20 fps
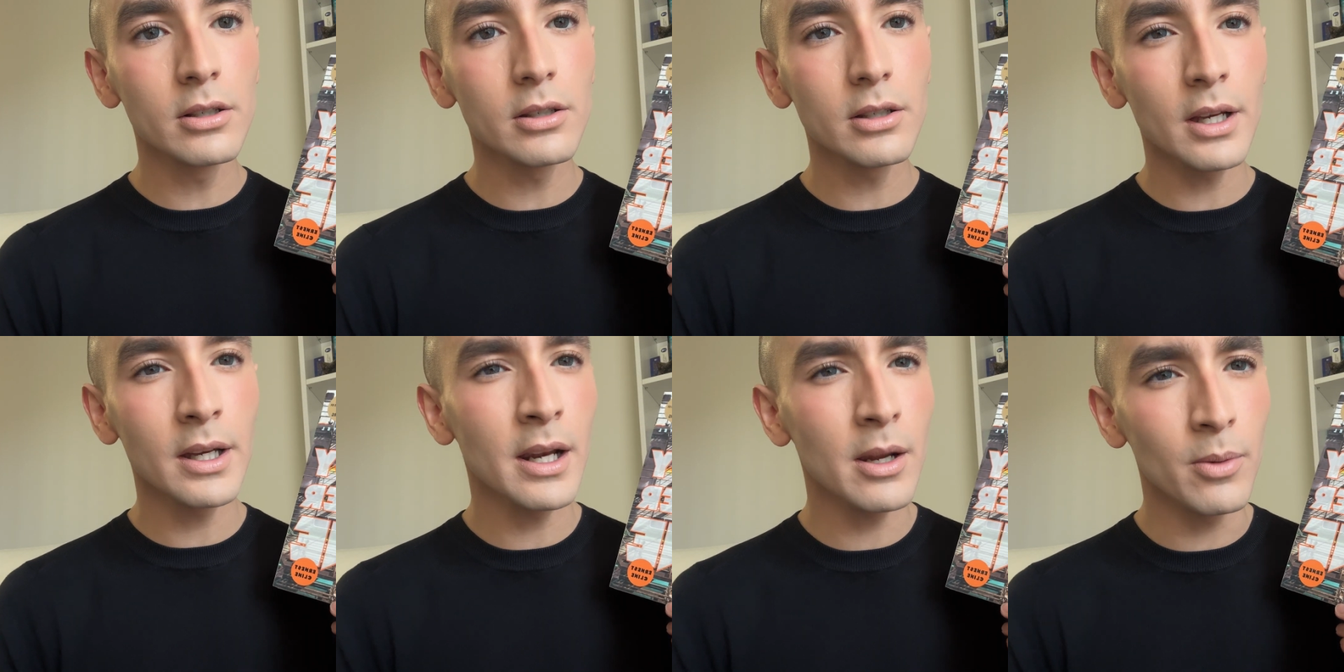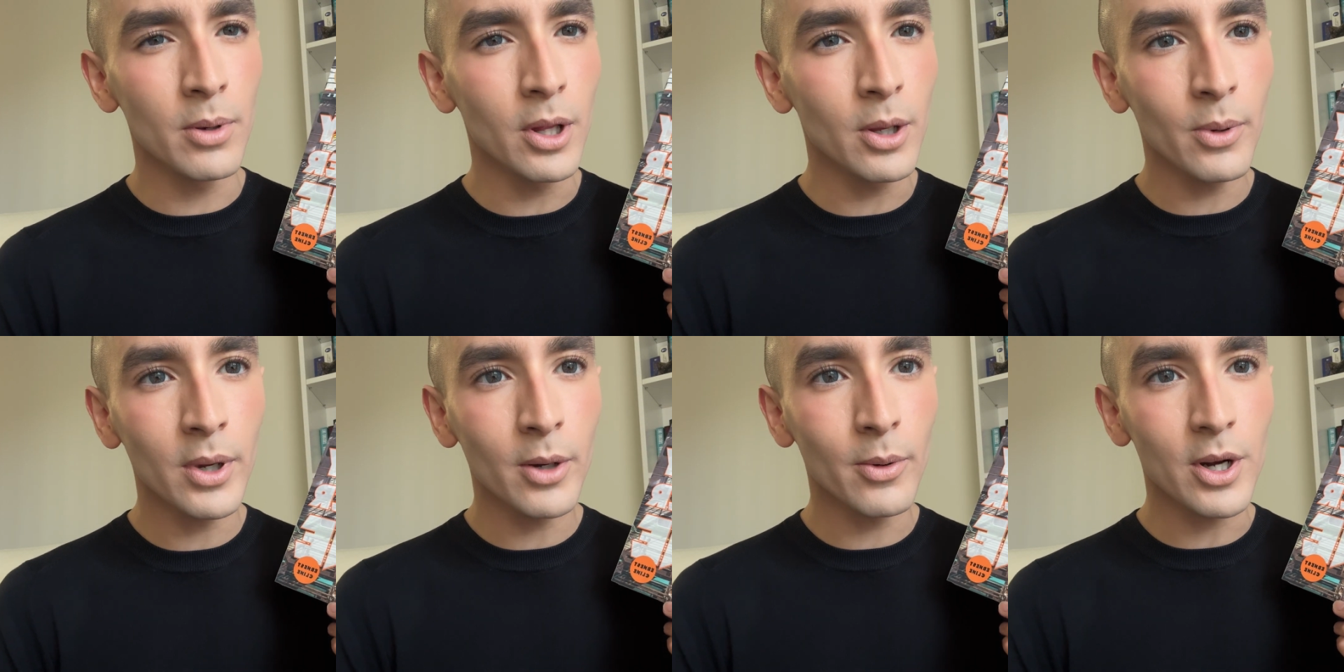And I
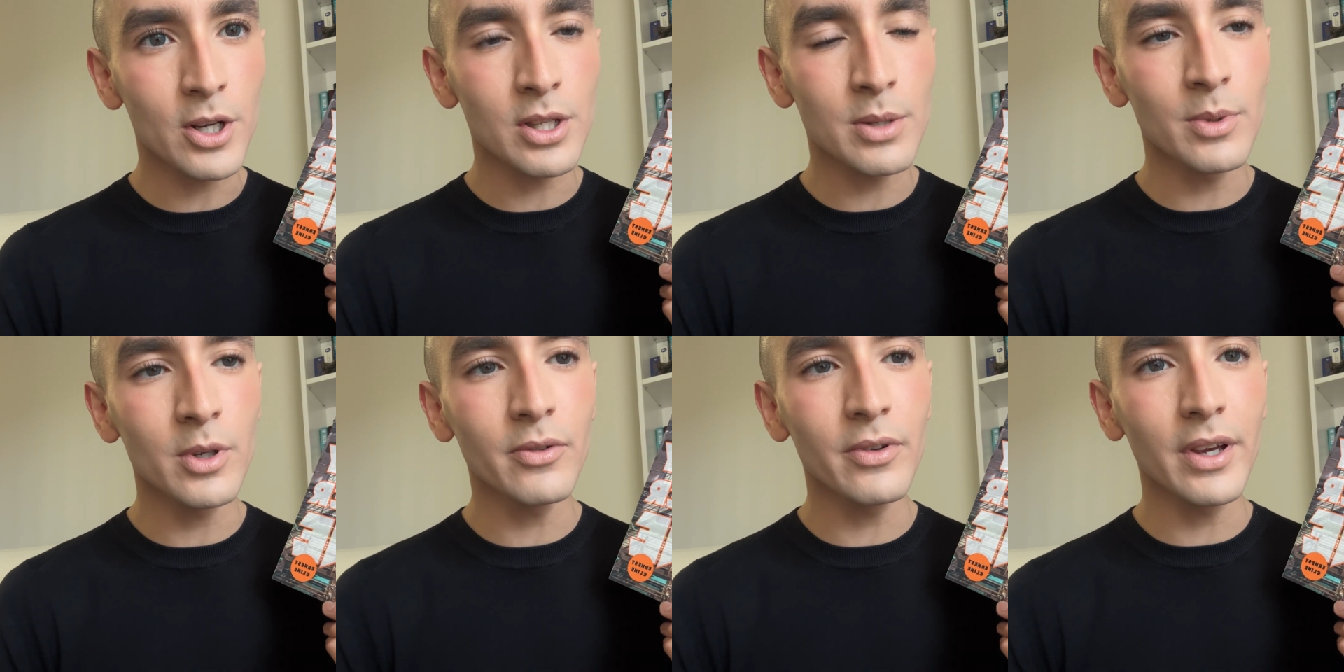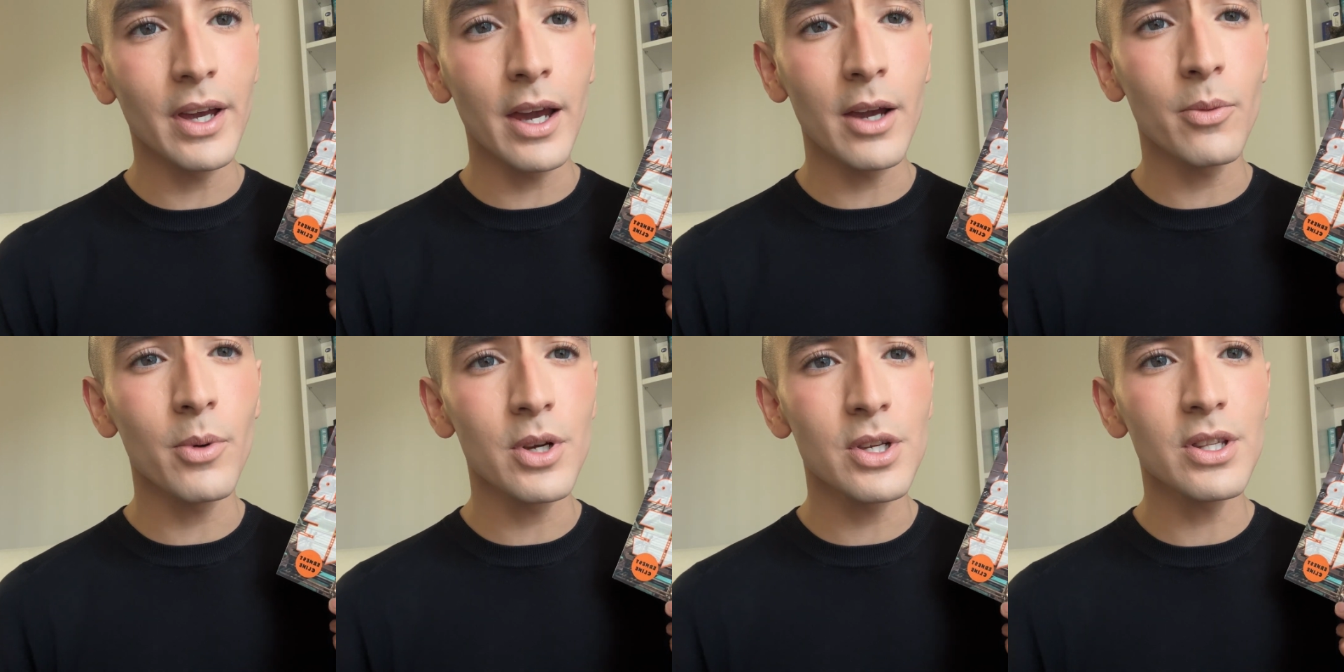really want to watch the movie.
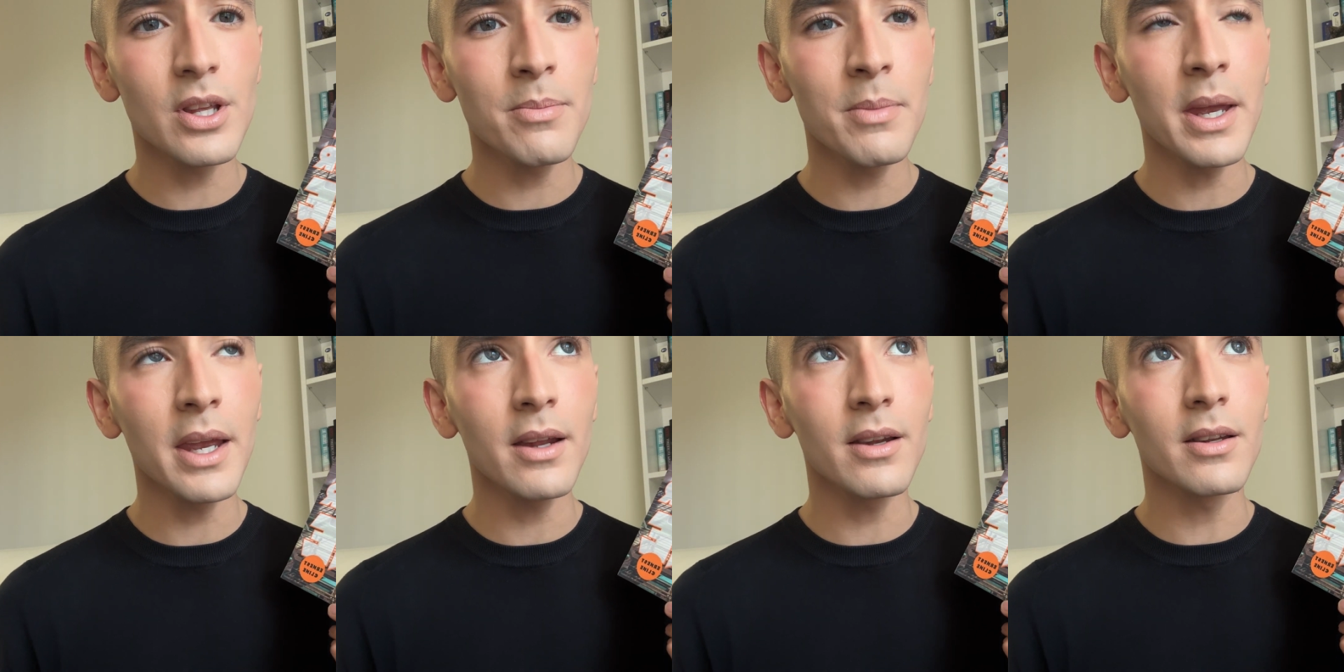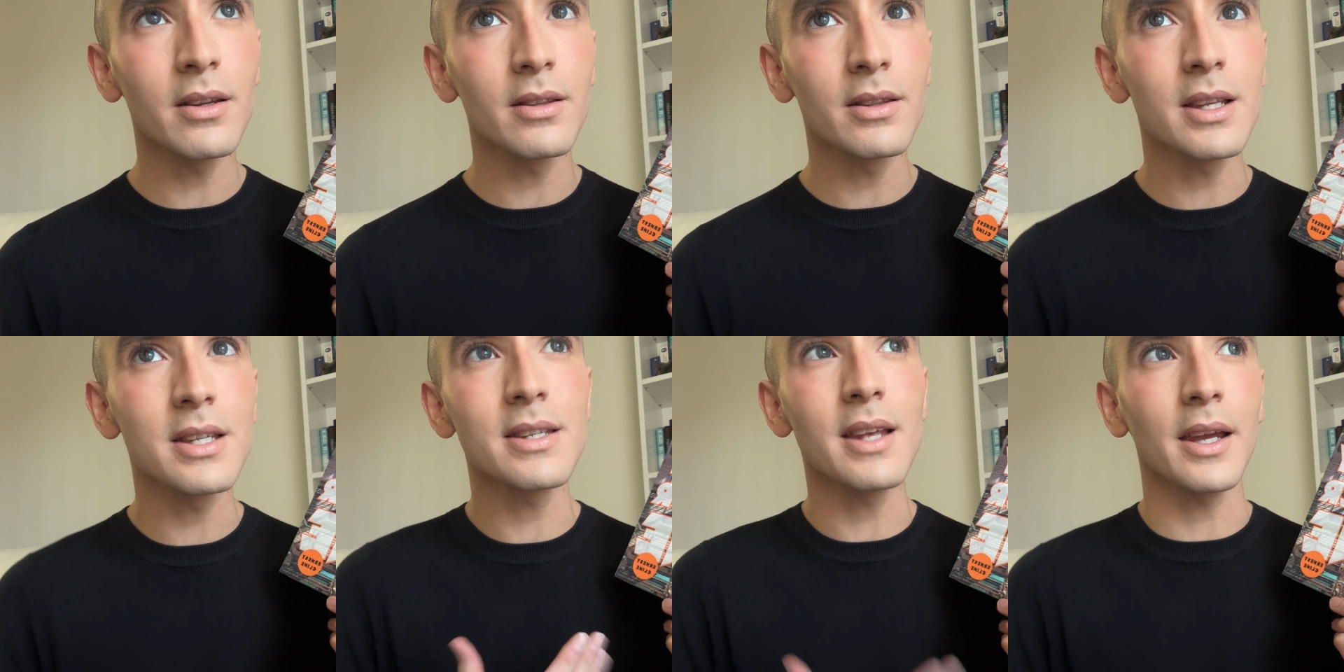I wish they
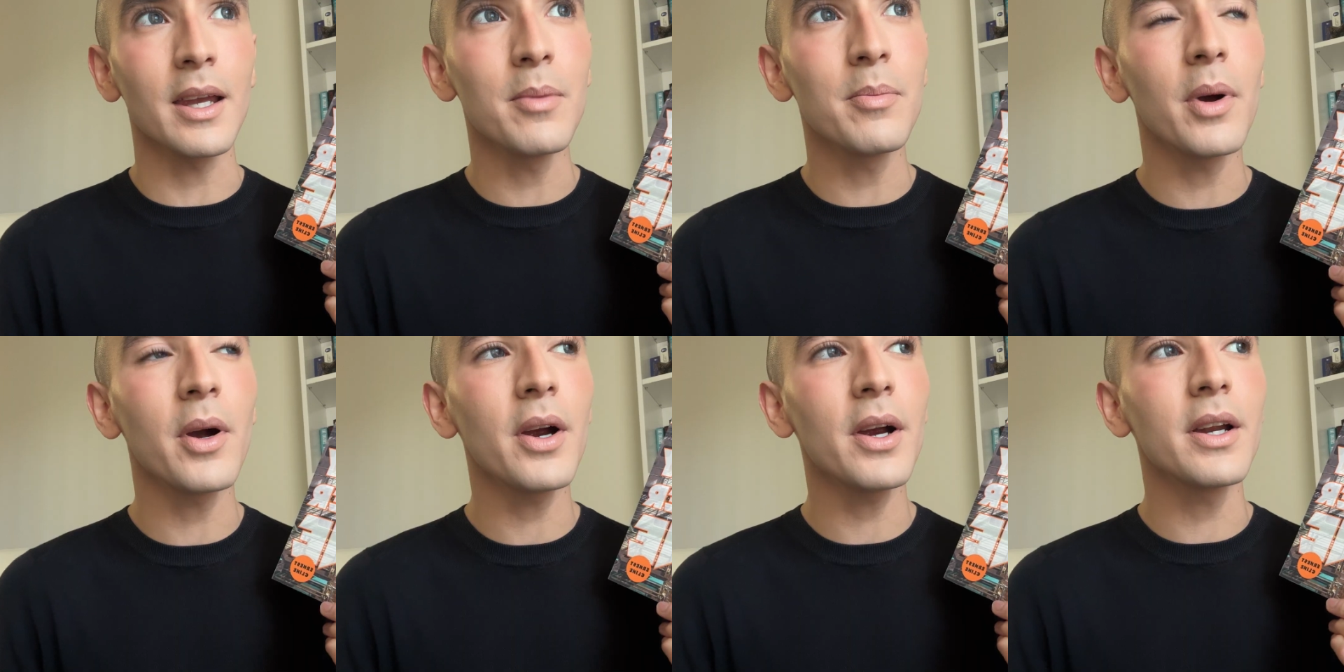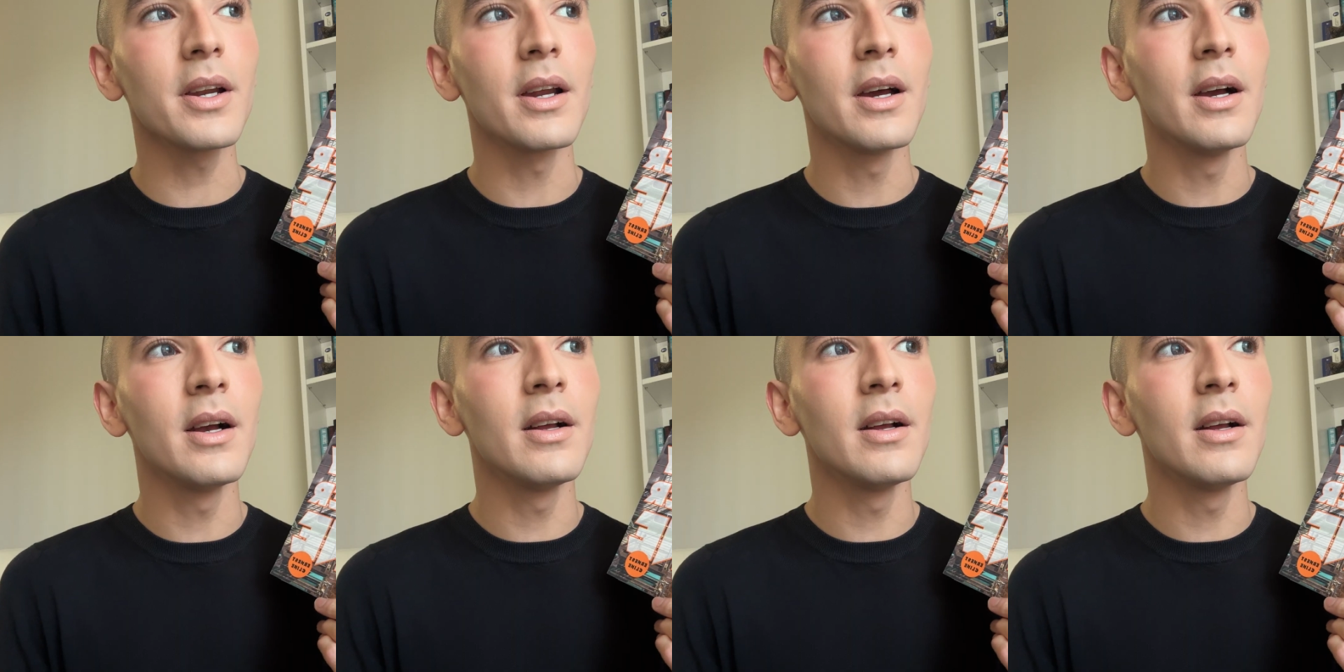made the second part.